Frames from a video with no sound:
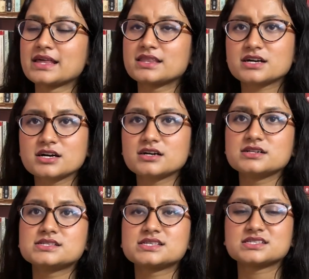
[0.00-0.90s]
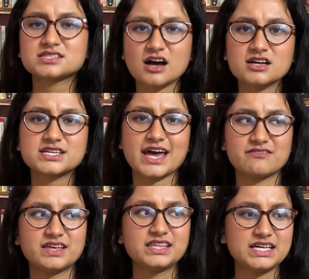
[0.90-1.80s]
the girls start
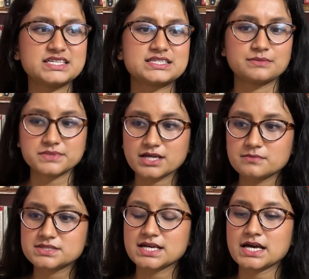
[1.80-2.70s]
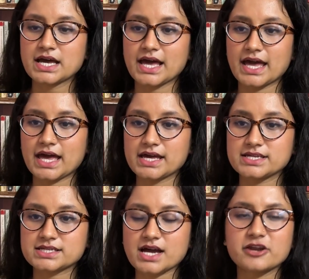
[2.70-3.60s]
having these symptoms
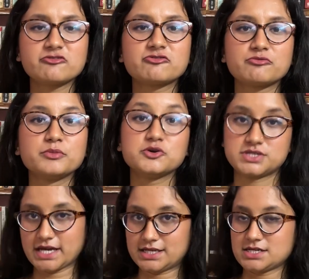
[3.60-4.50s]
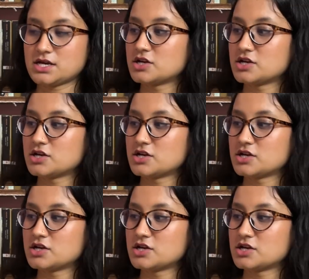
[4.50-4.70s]
and kind of mutate.